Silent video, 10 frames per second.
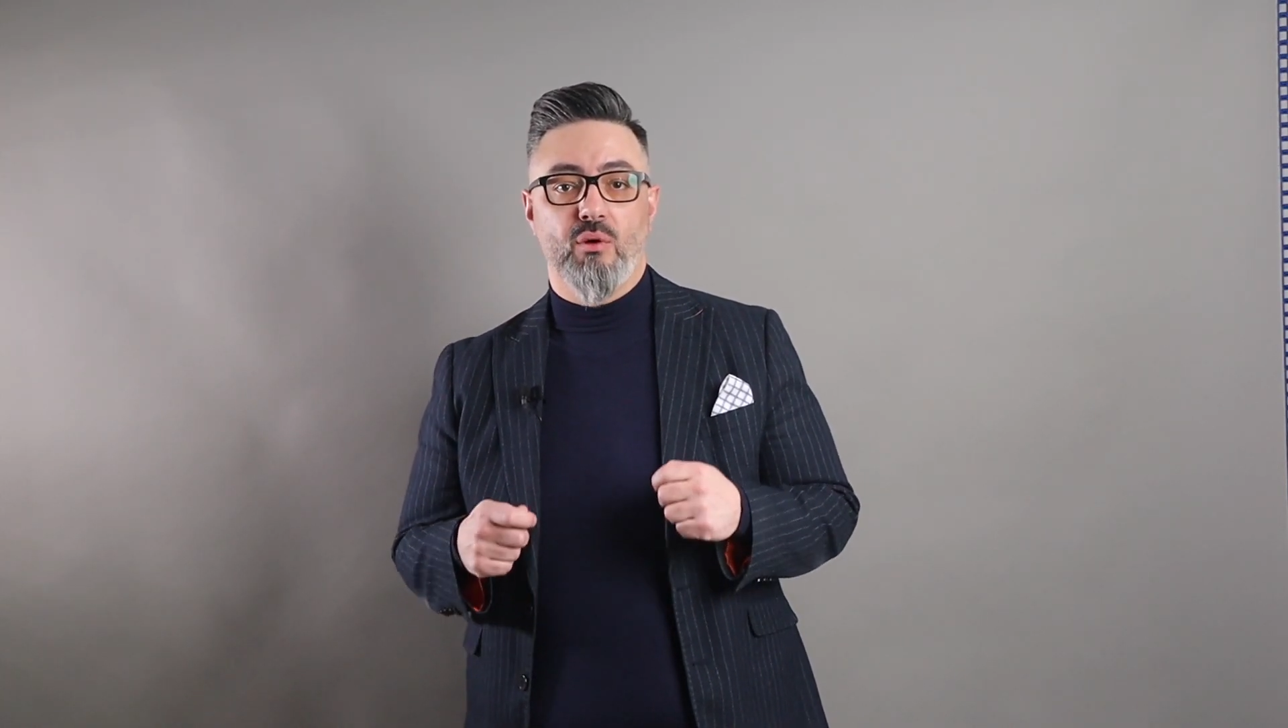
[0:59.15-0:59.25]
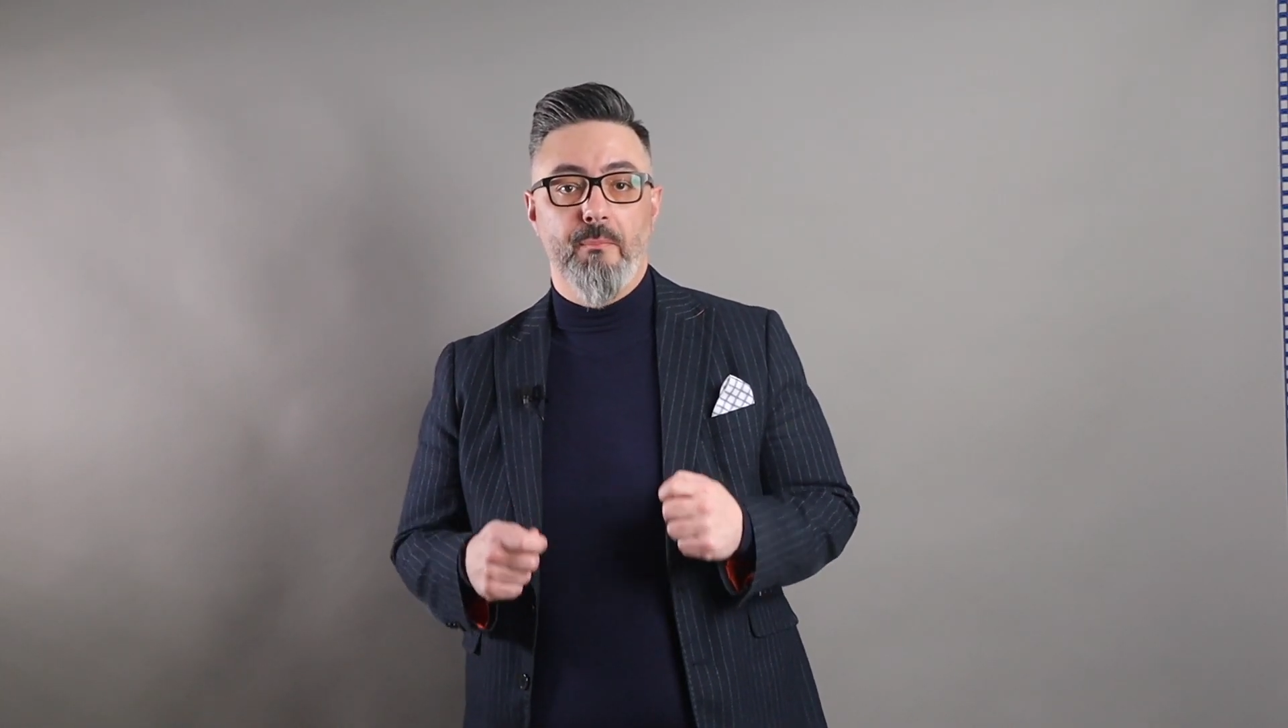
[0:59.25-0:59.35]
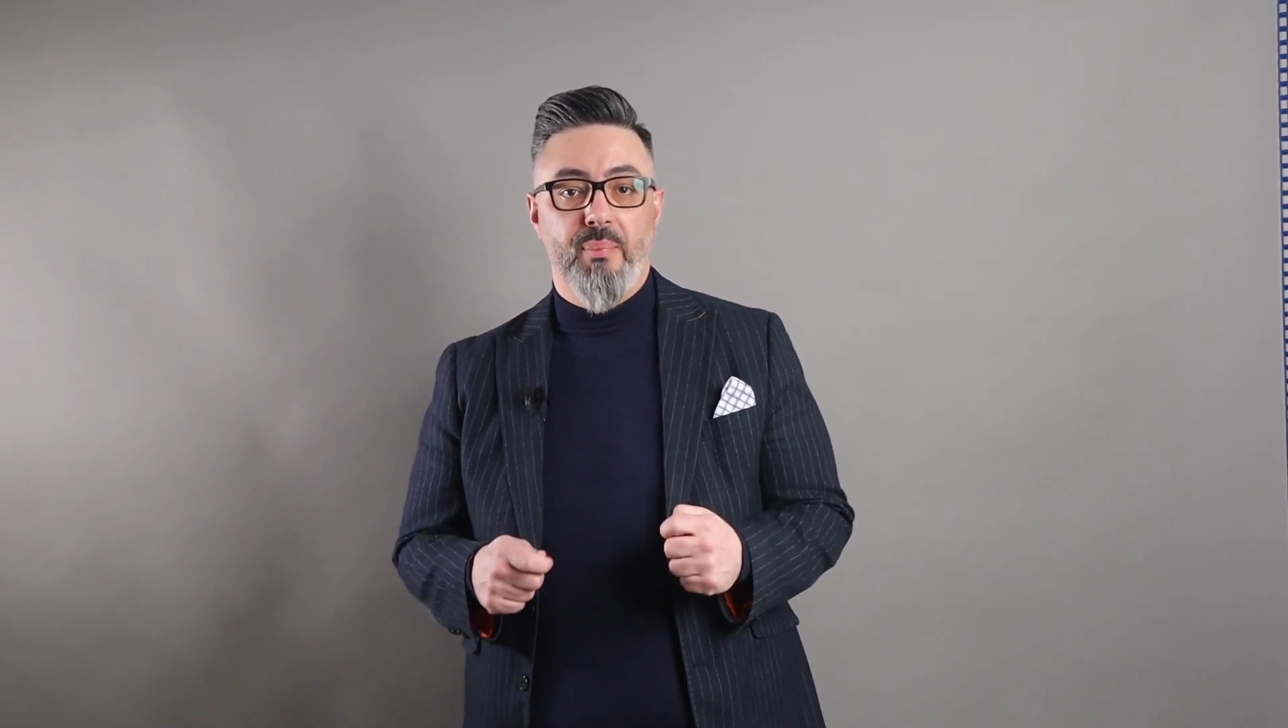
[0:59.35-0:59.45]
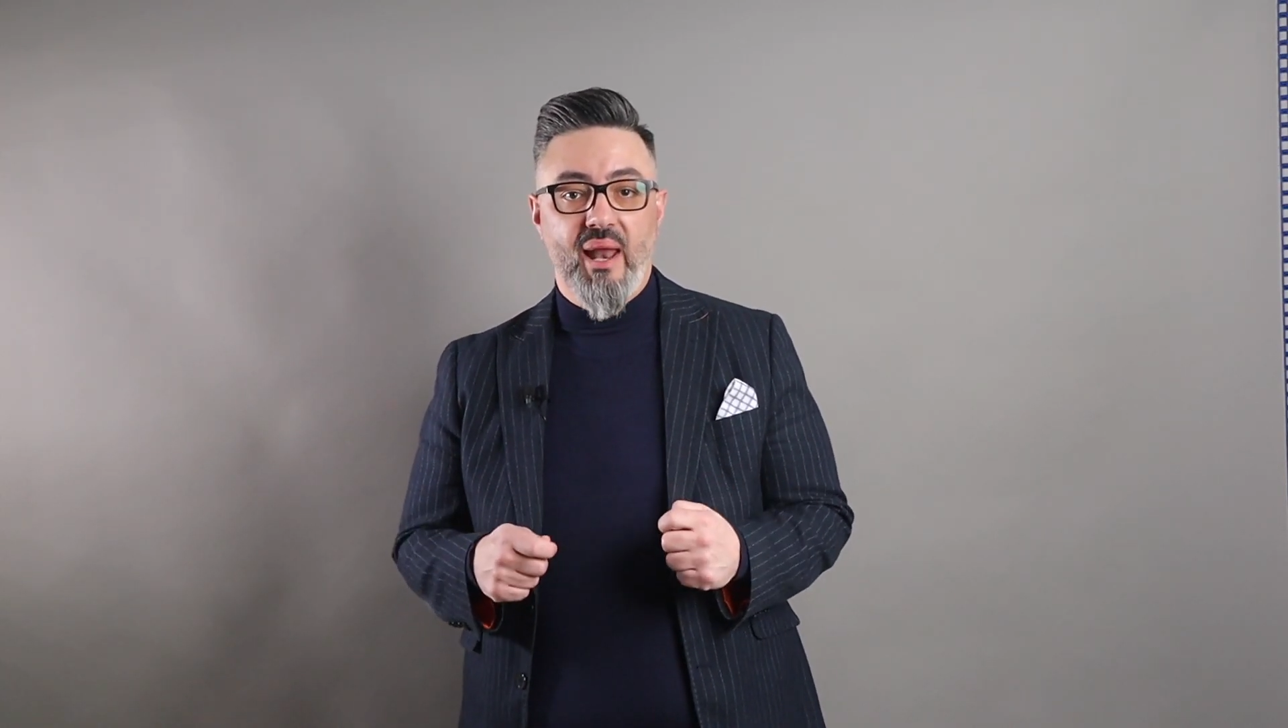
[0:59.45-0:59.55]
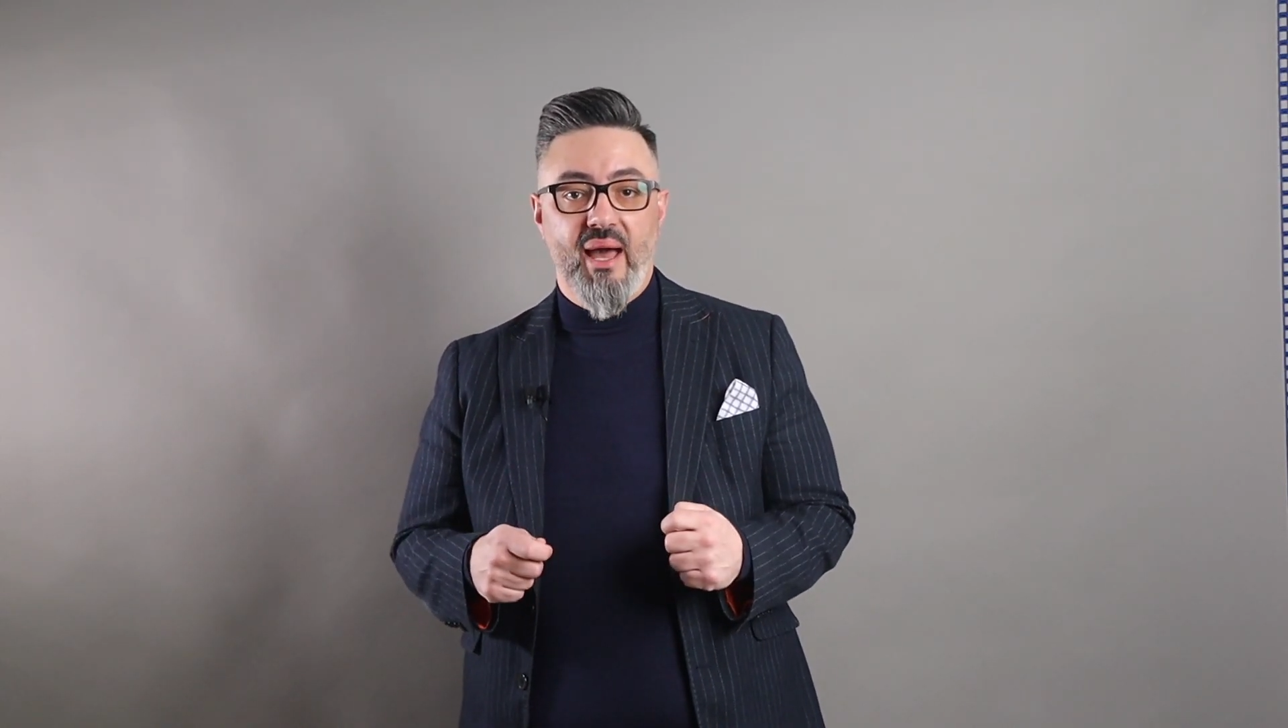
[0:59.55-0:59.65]

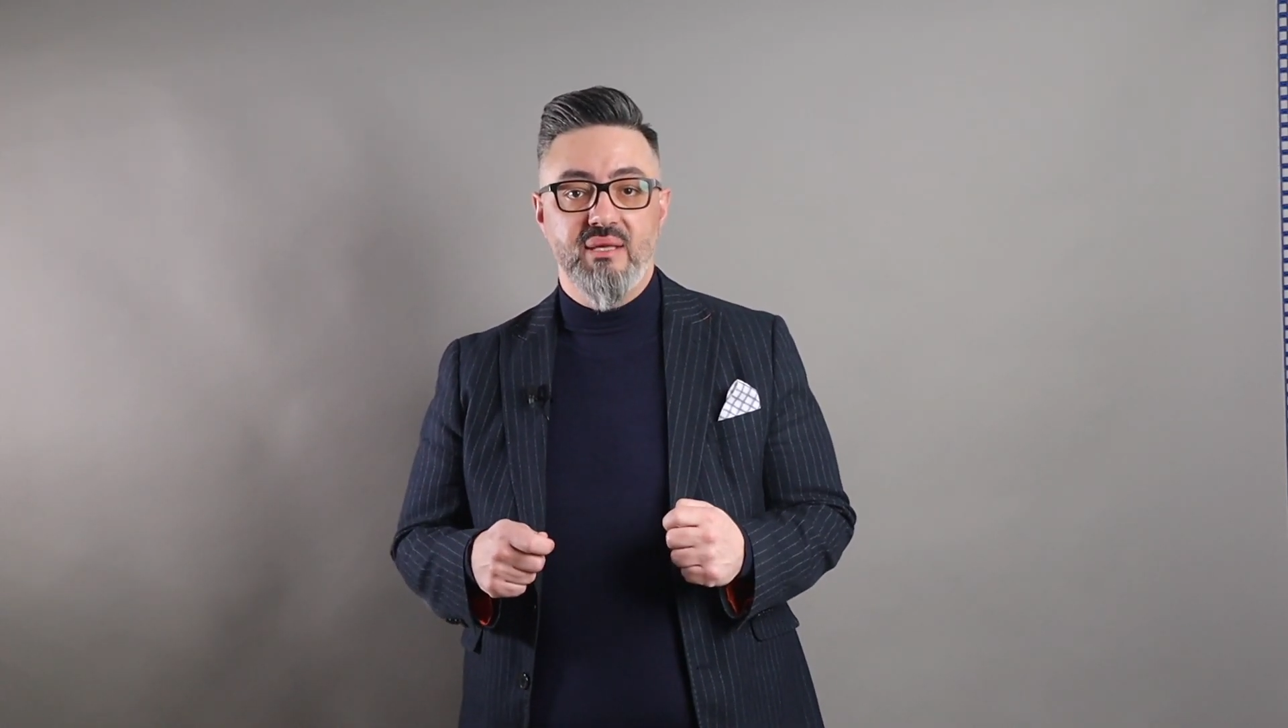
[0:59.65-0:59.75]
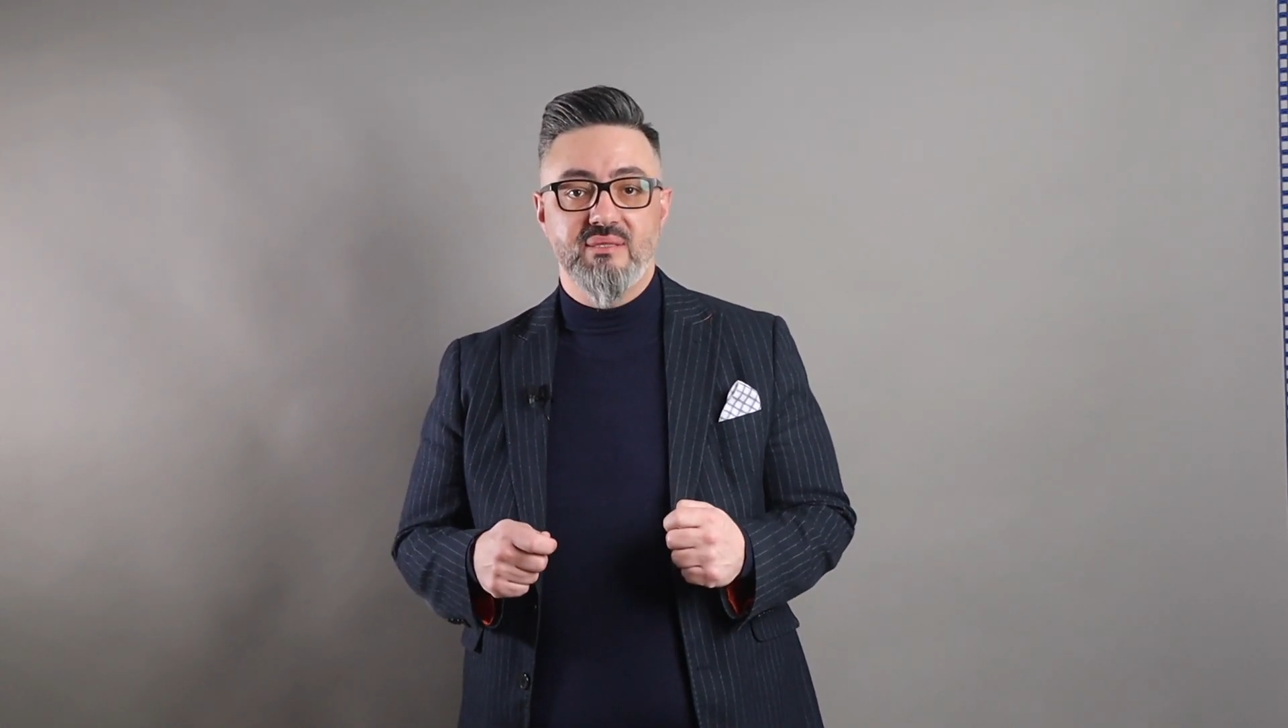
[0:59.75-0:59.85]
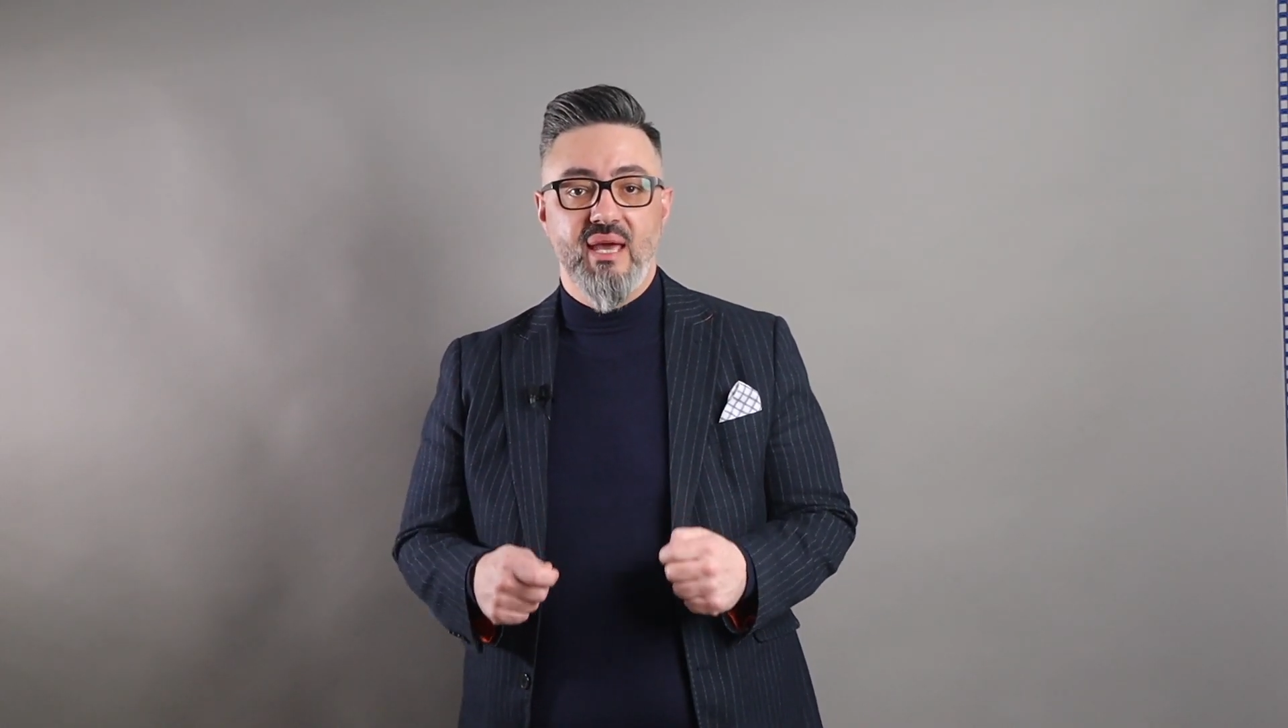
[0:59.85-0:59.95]
complies,